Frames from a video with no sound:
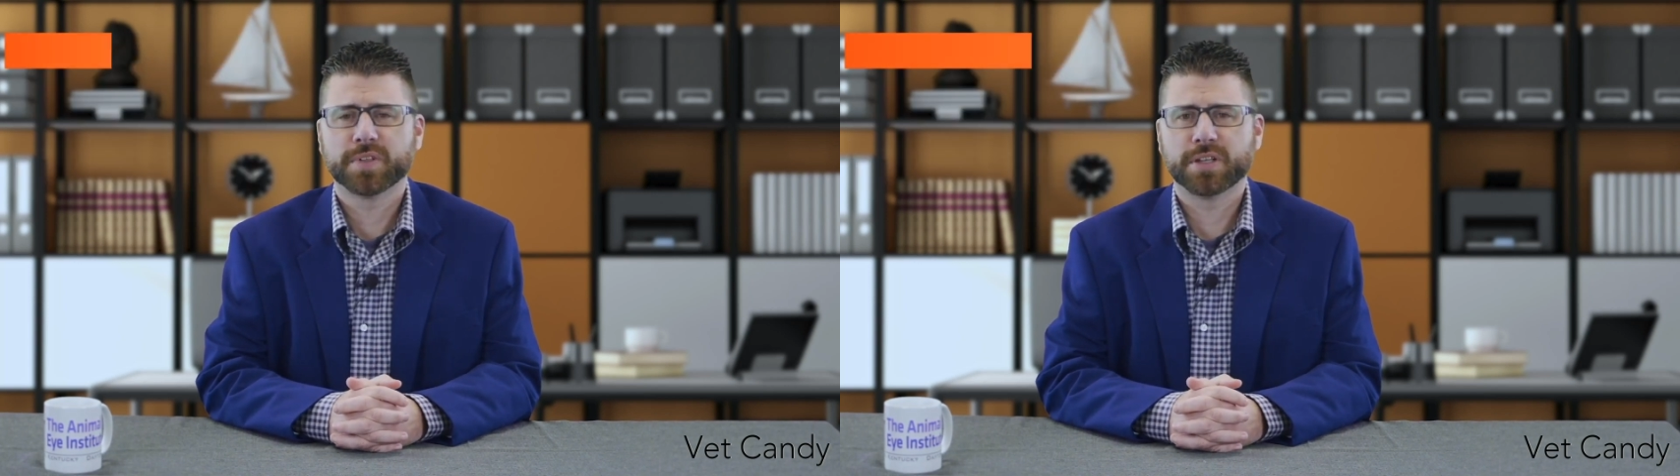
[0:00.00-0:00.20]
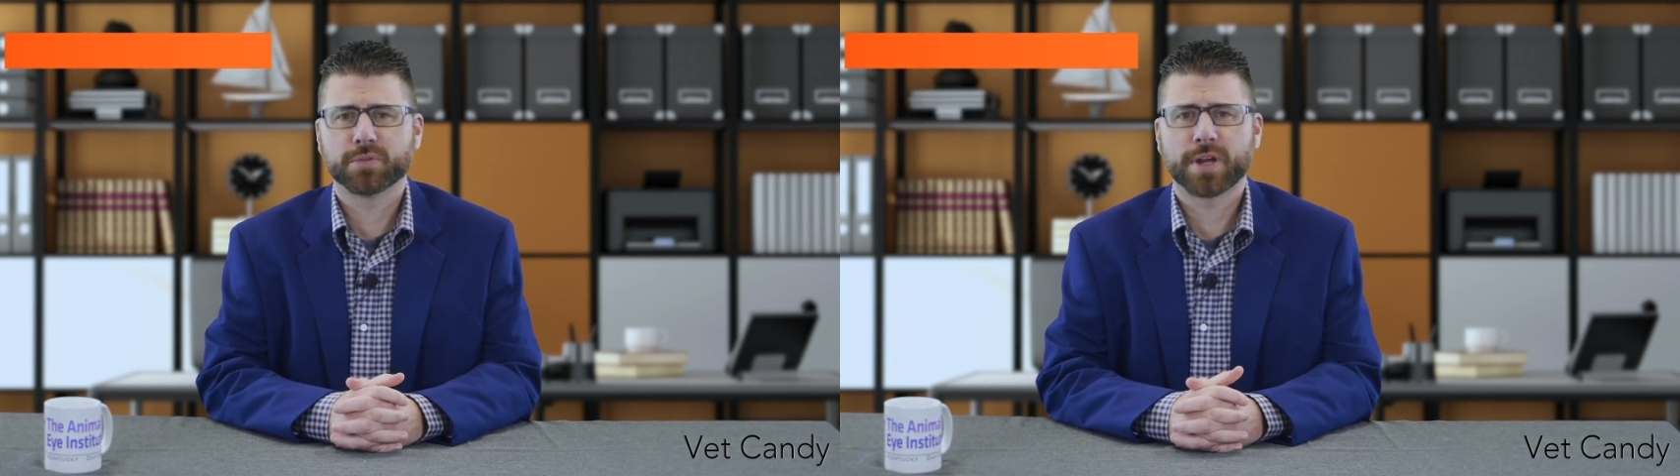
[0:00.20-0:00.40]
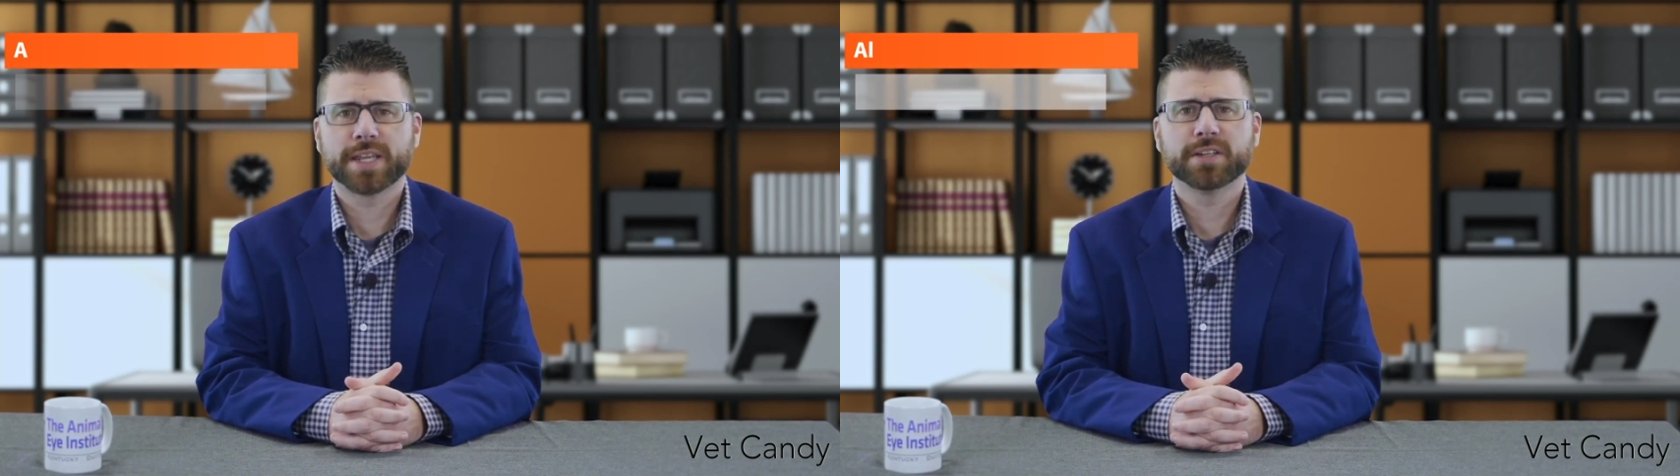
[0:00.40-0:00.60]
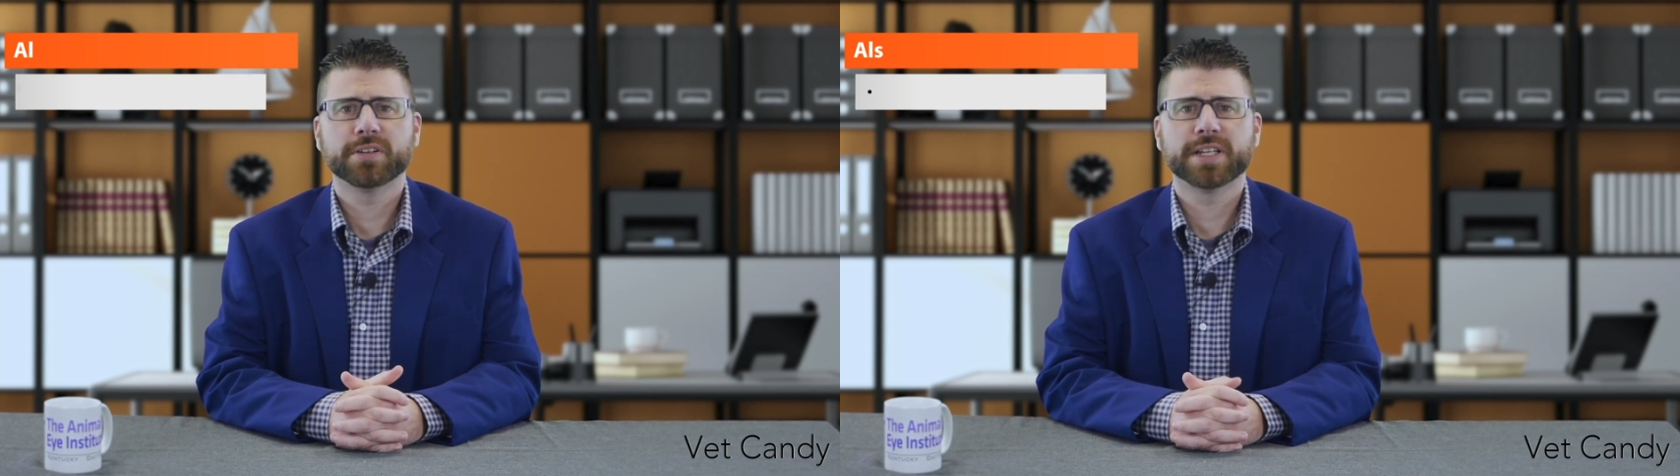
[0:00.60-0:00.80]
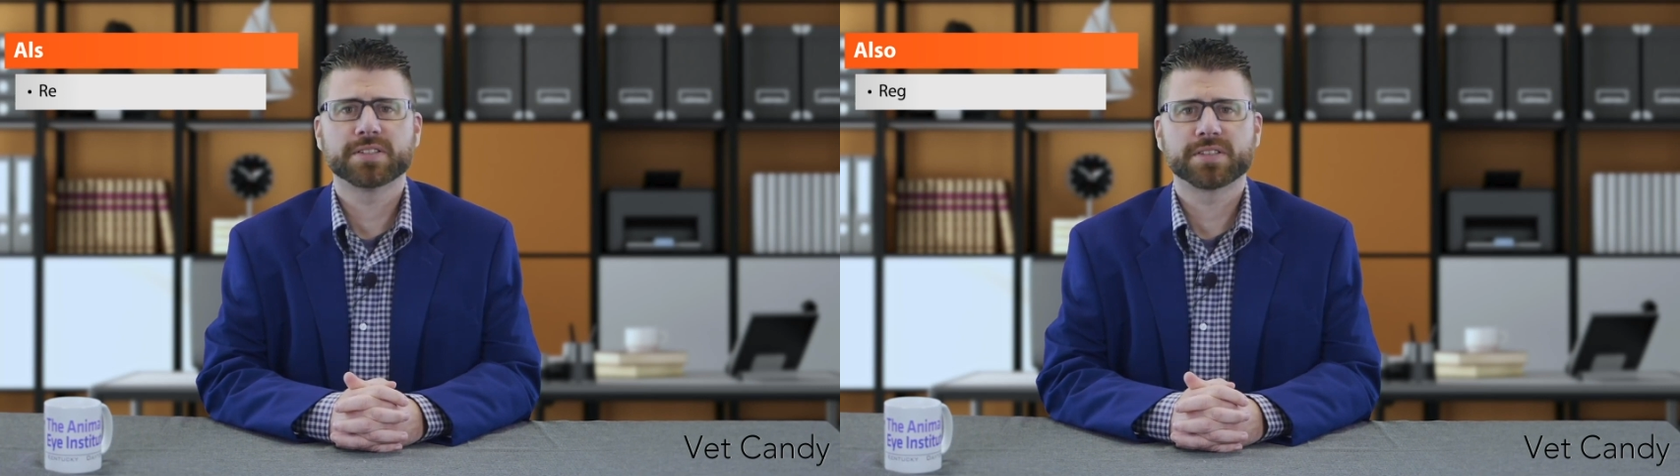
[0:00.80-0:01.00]
It
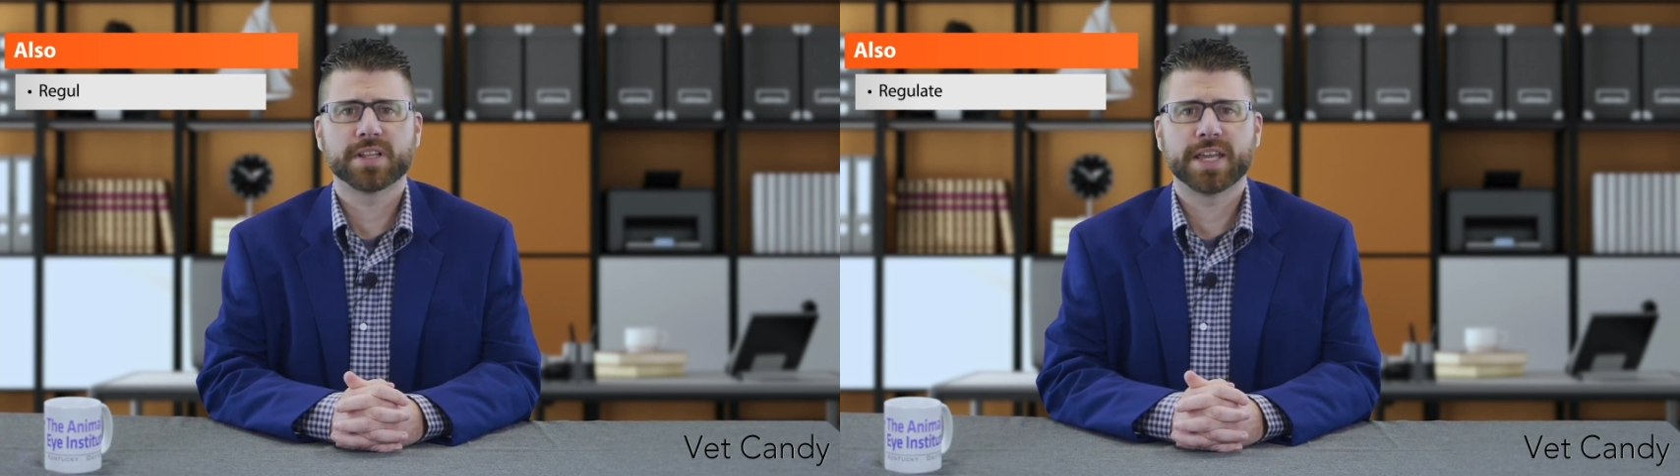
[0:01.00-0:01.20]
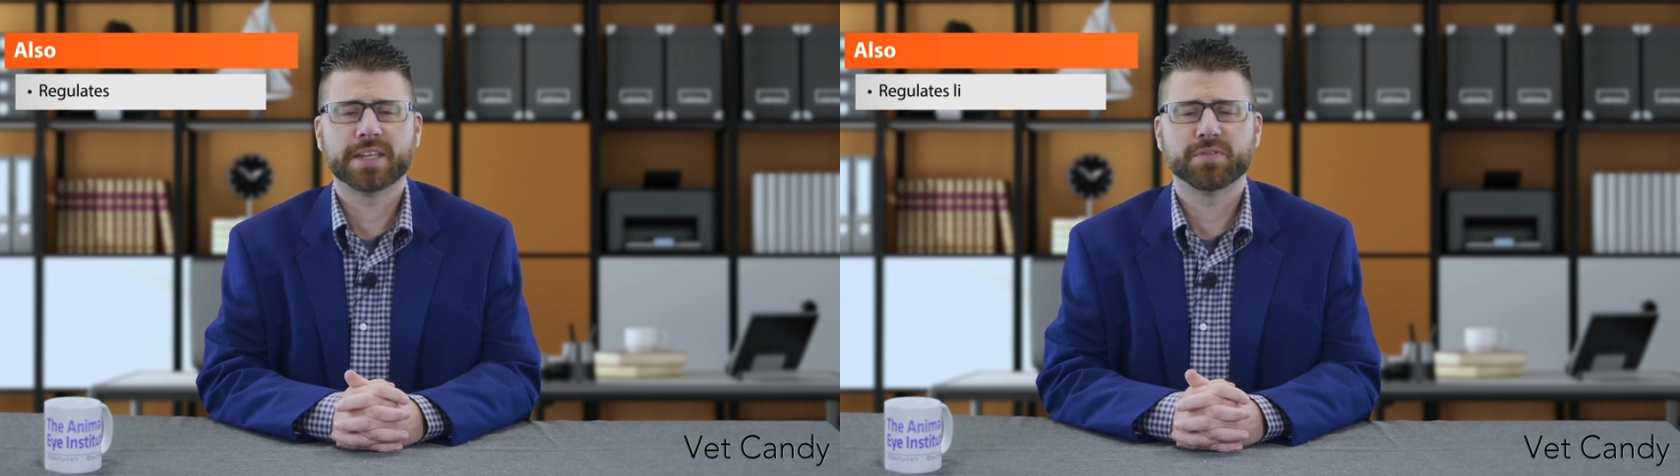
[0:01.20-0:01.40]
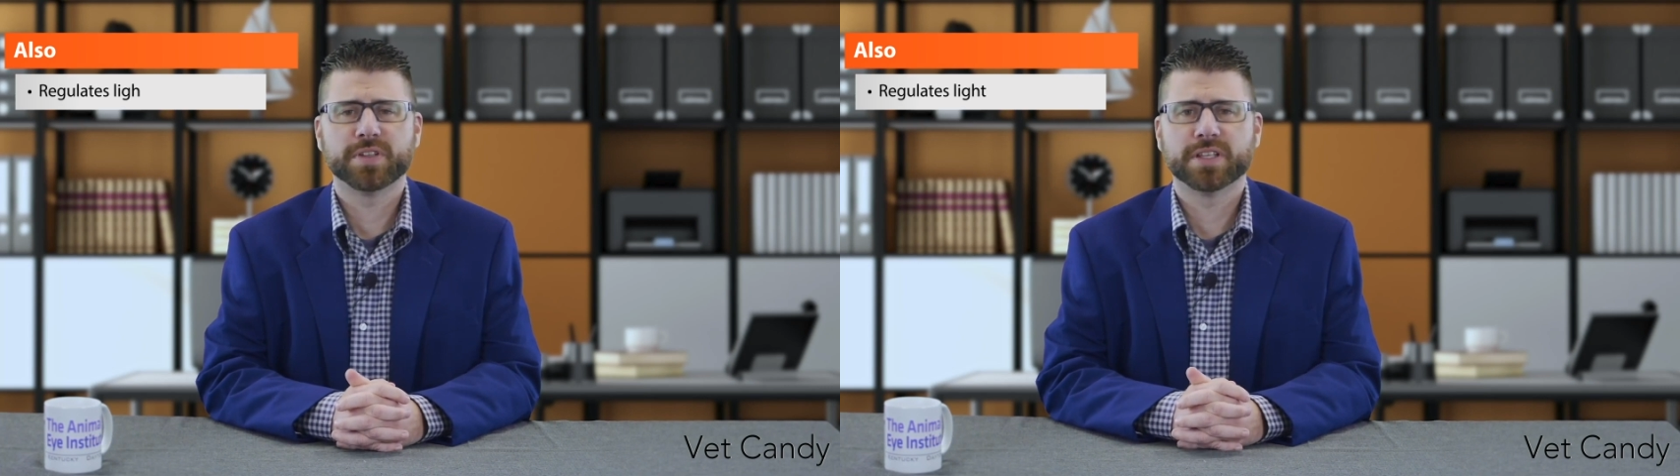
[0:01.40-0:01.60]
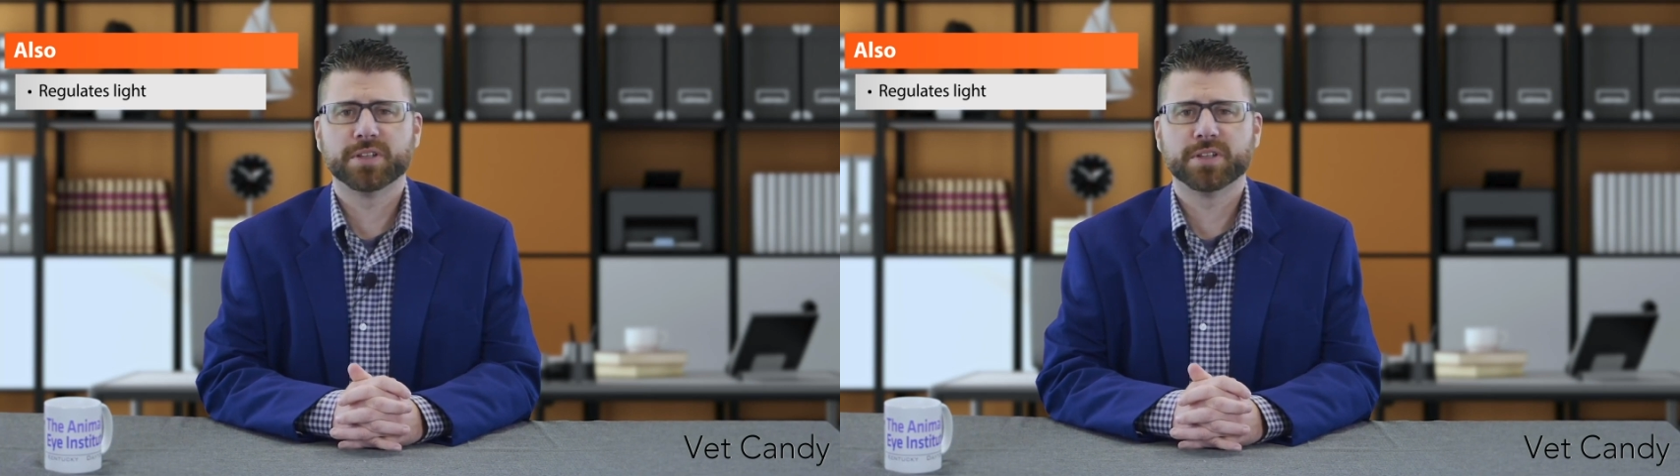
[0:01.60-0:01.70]
regulates light via